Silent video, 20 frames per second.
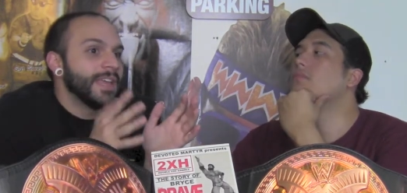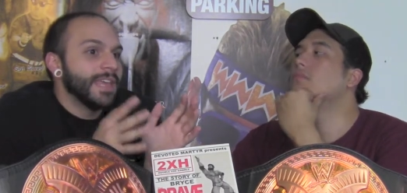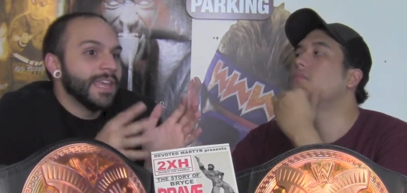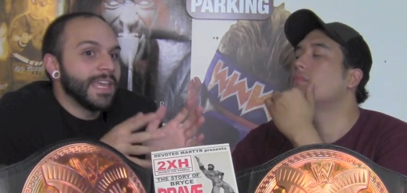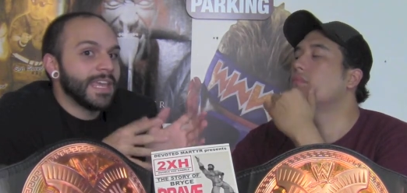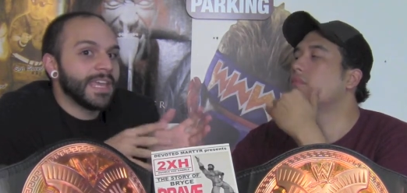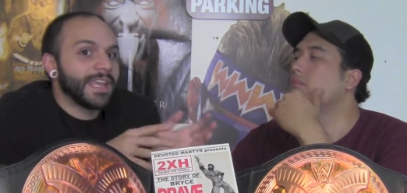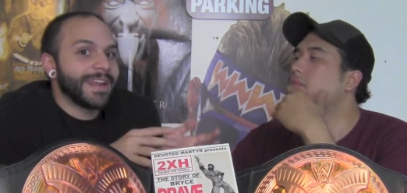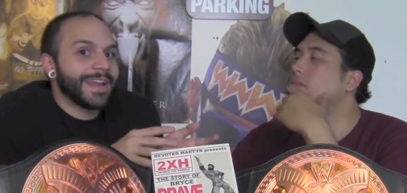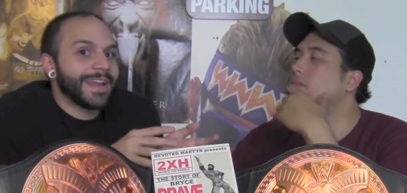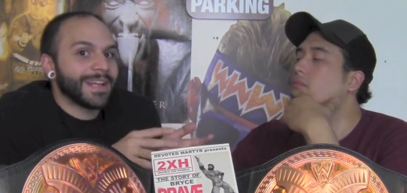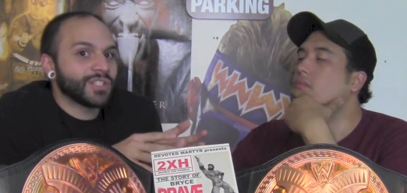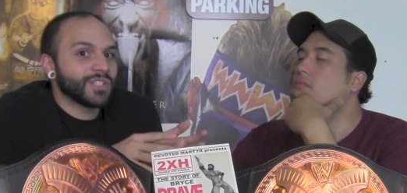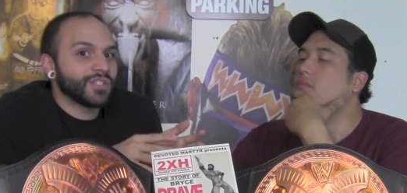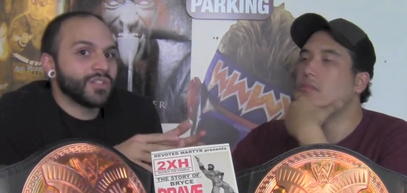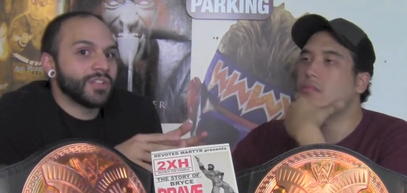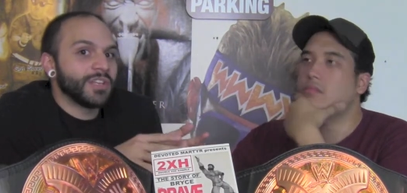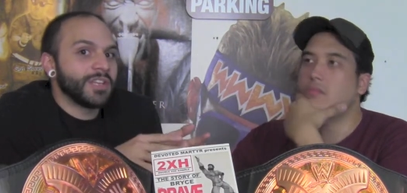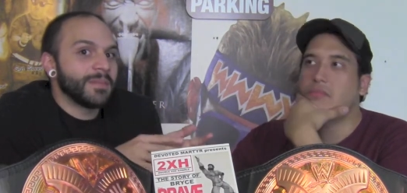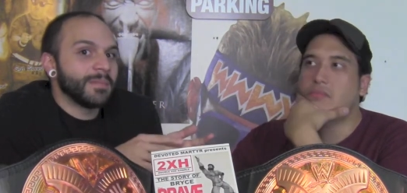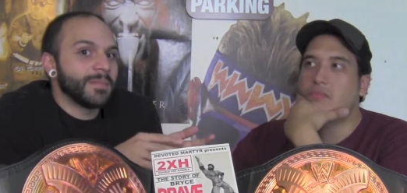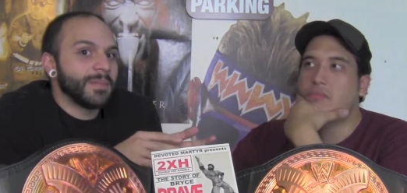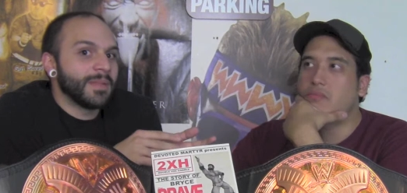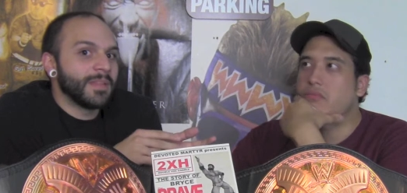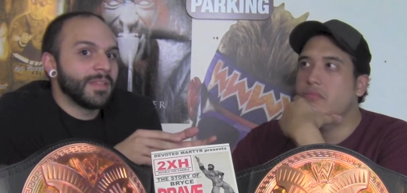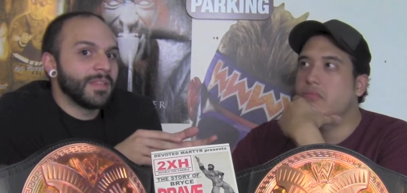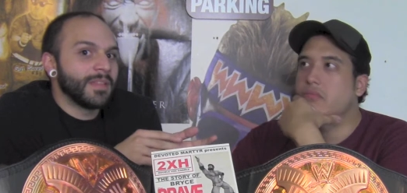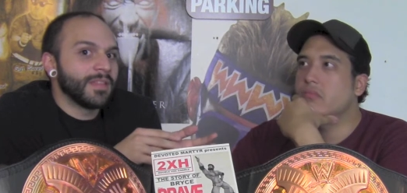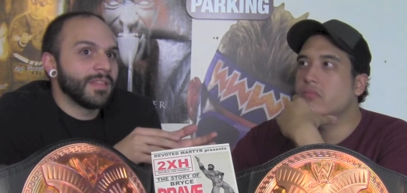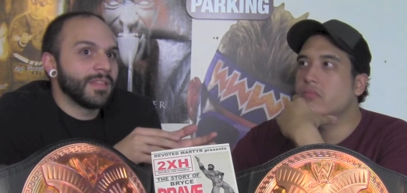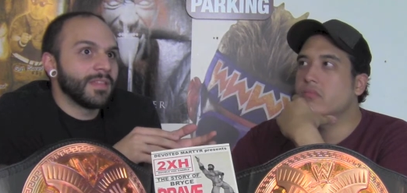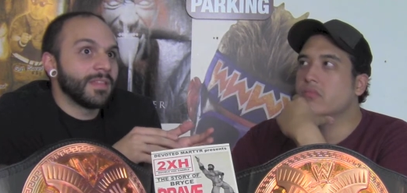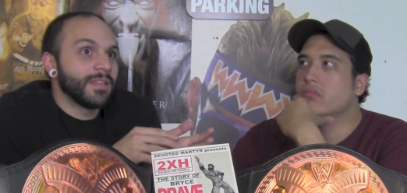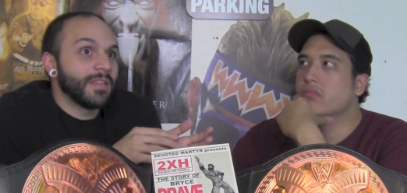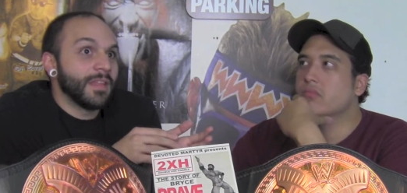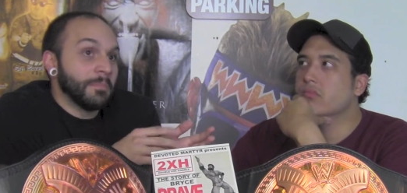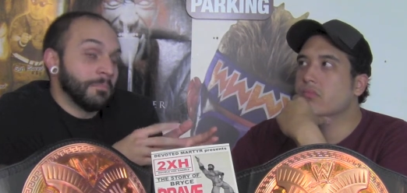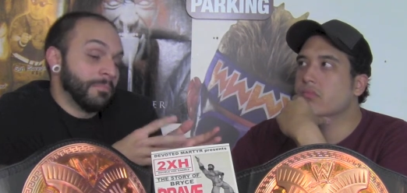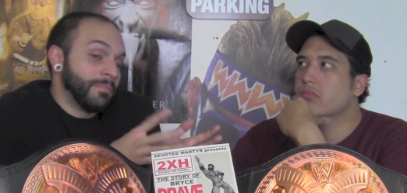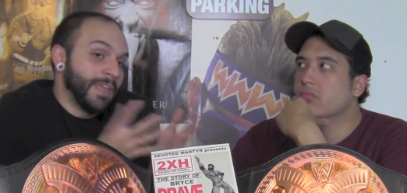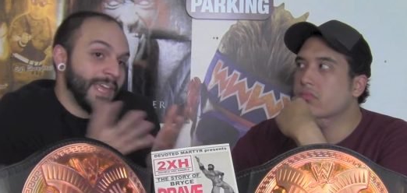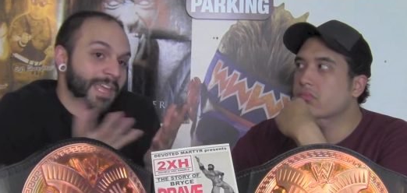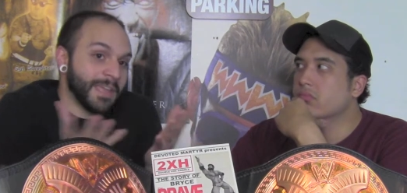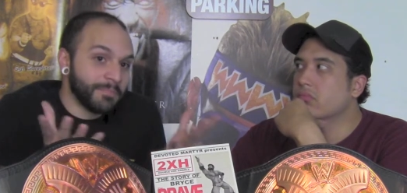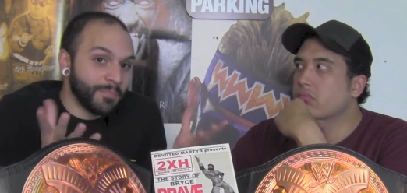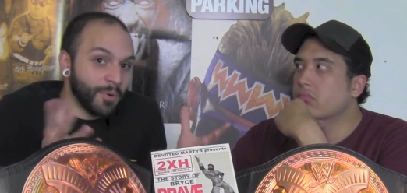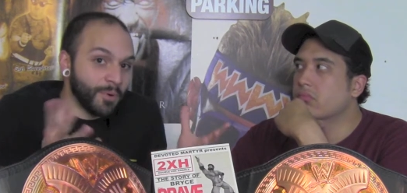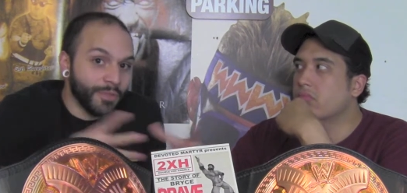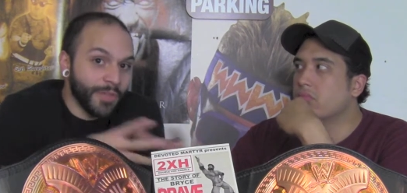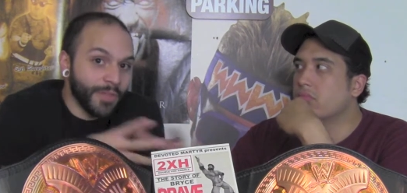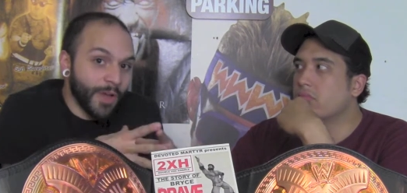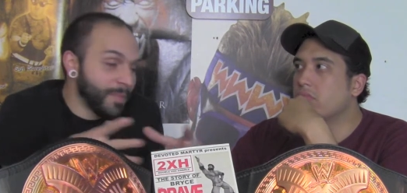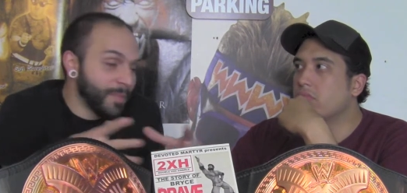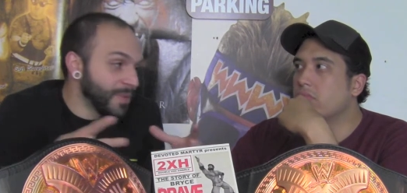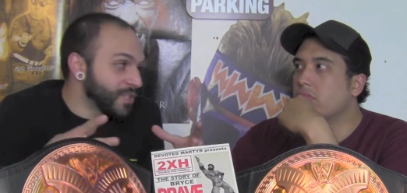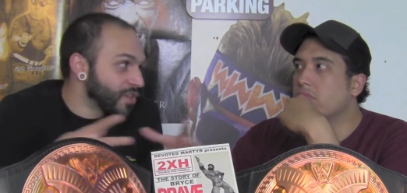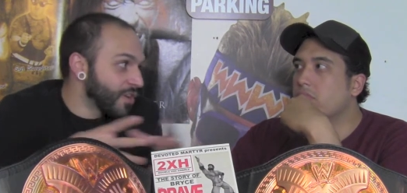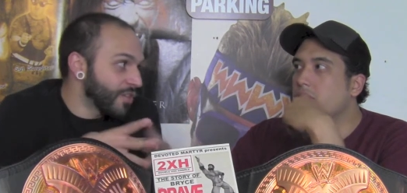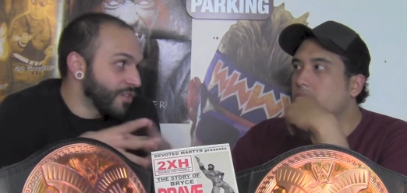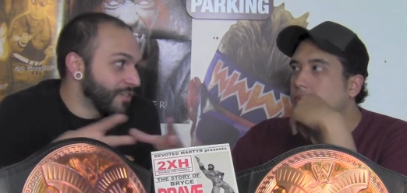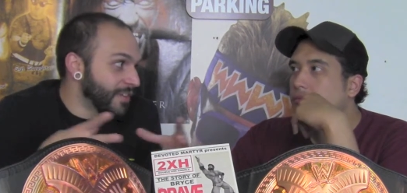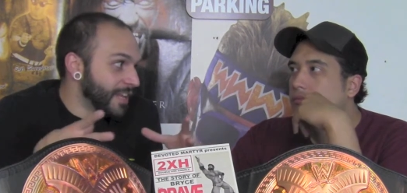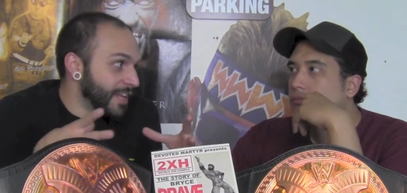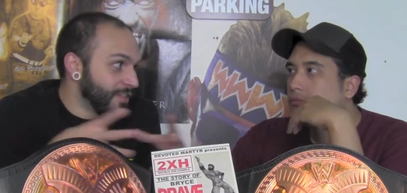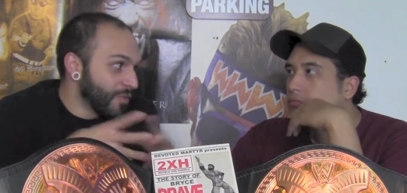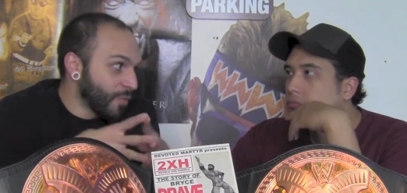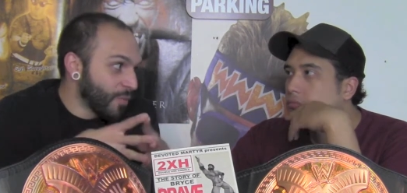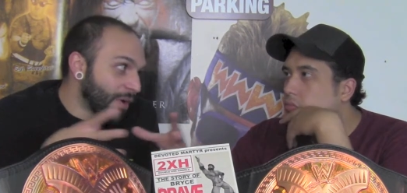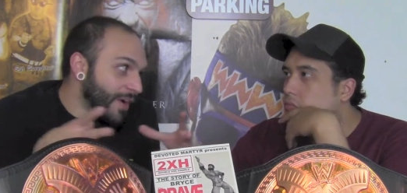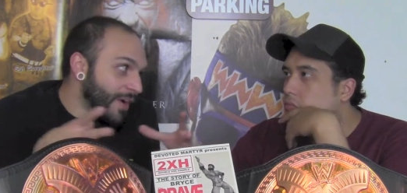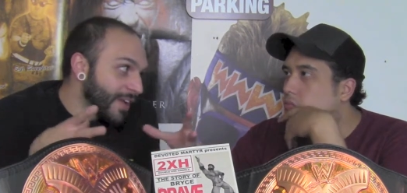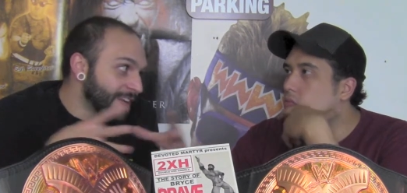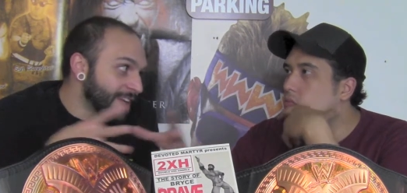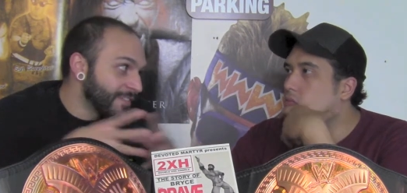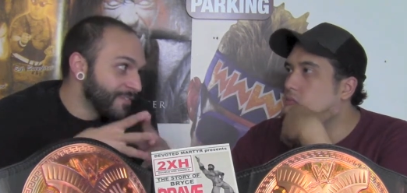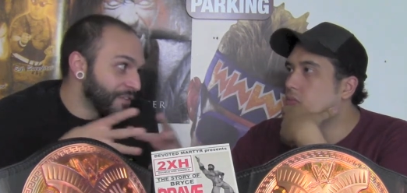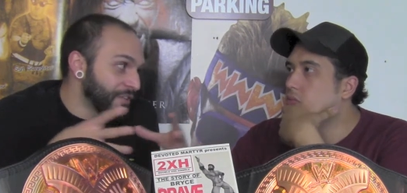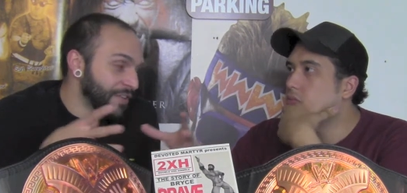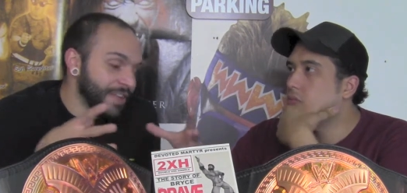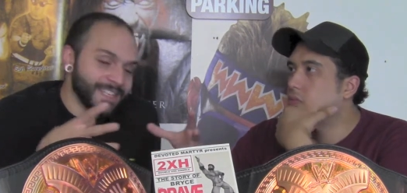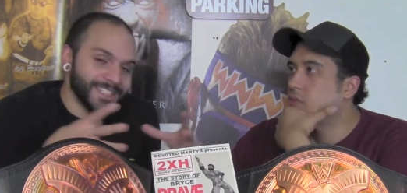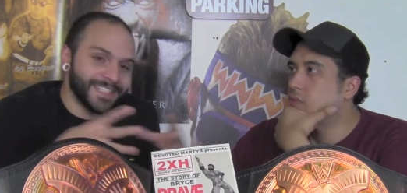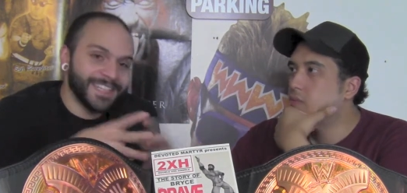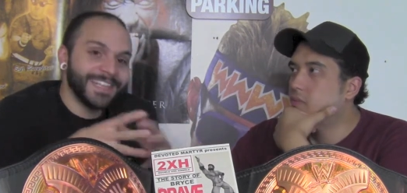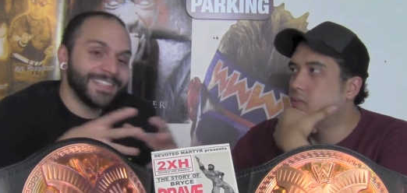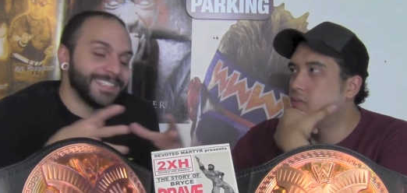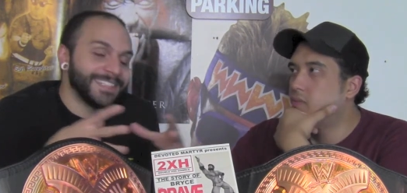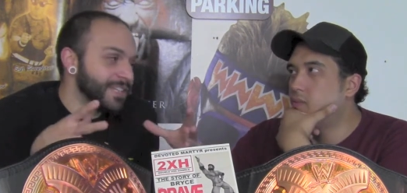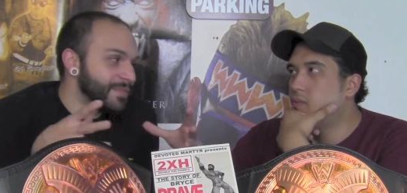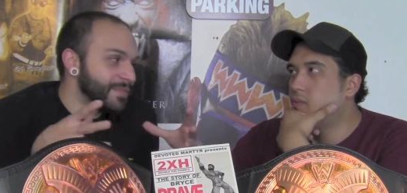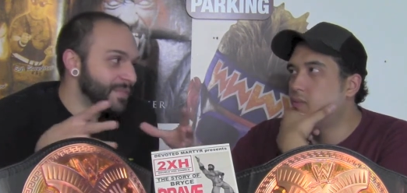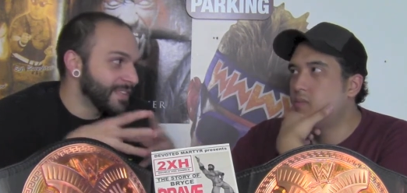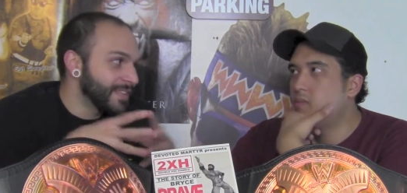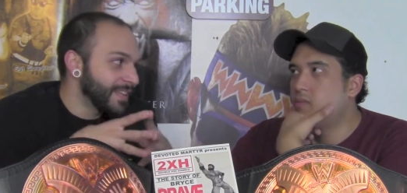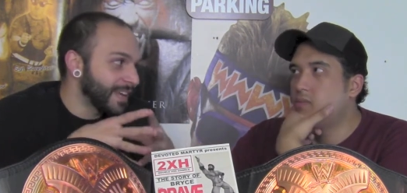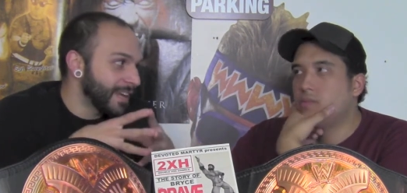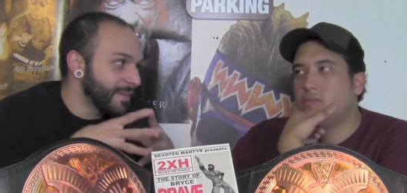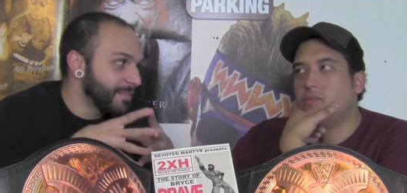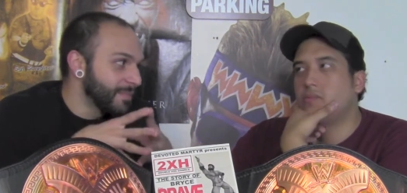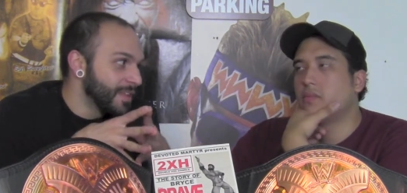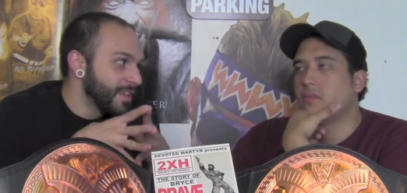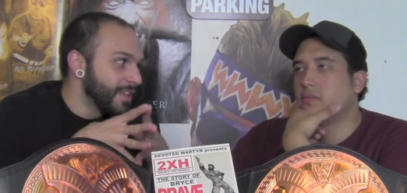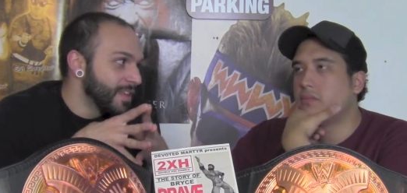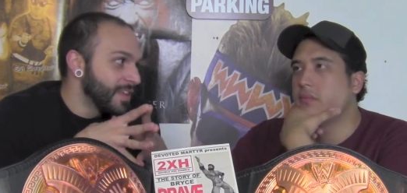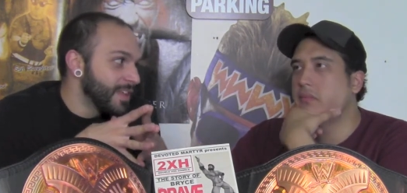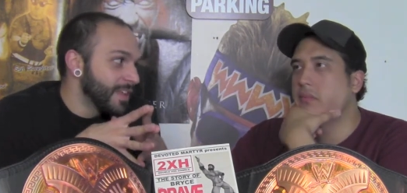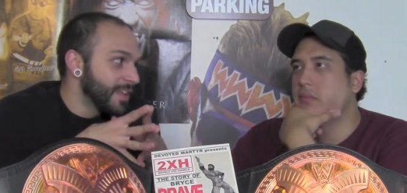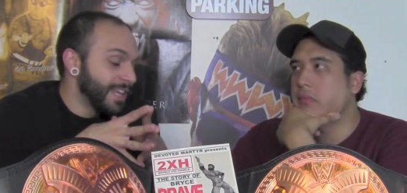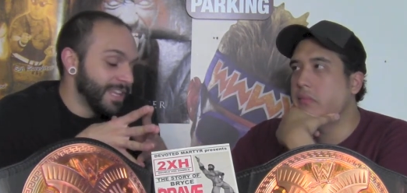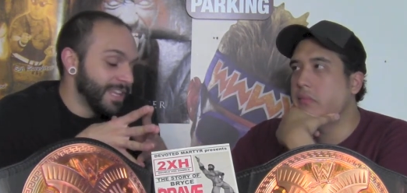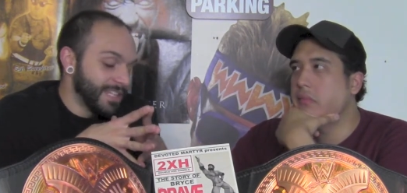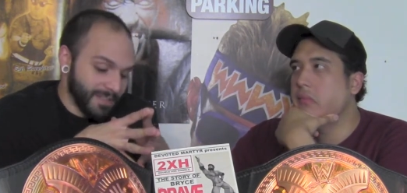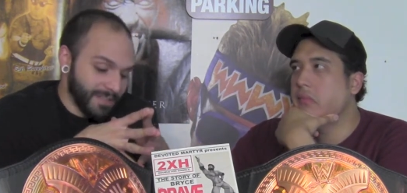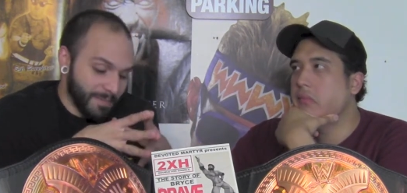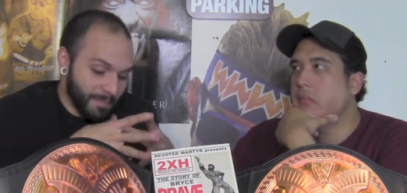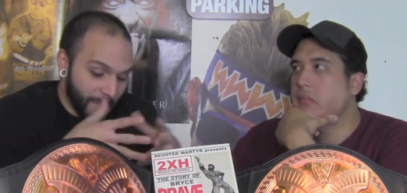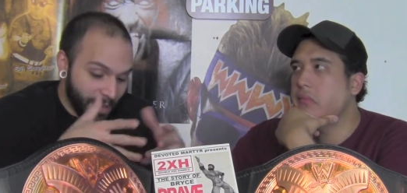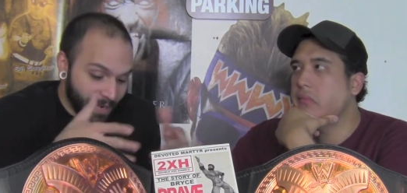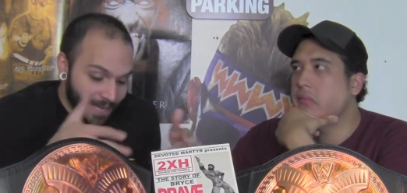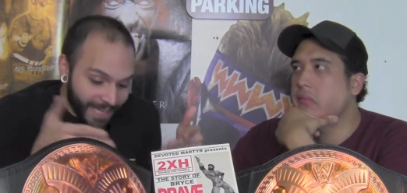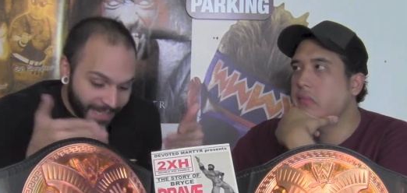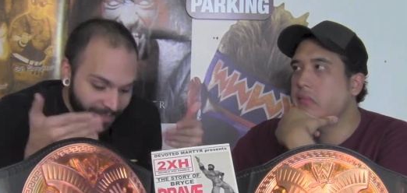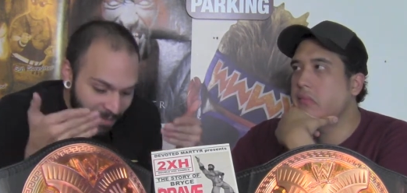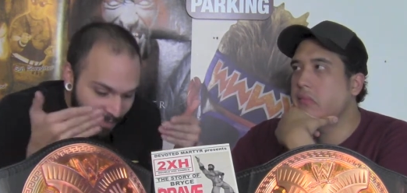Speaker 1: he can actually they can both help each other. Neither one really has any TV time. He's the money in